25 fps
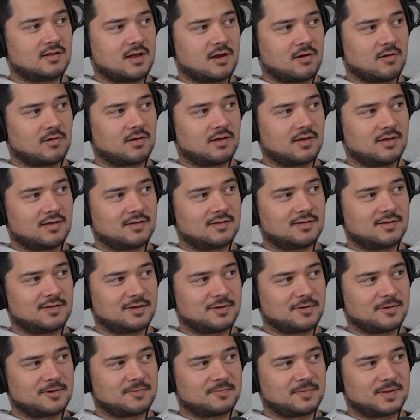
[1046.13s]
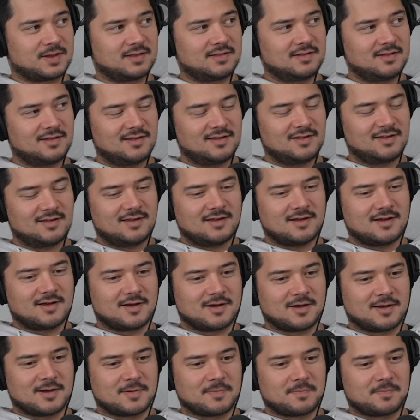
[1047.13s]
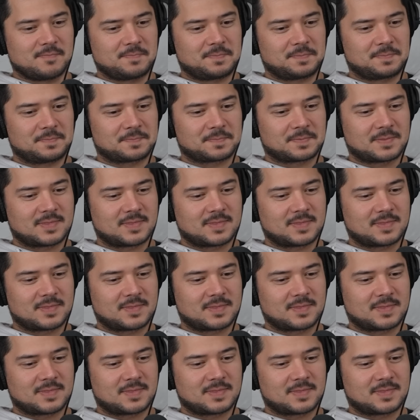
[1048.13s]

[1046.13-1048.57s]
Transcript: area. You know what I mean? Um,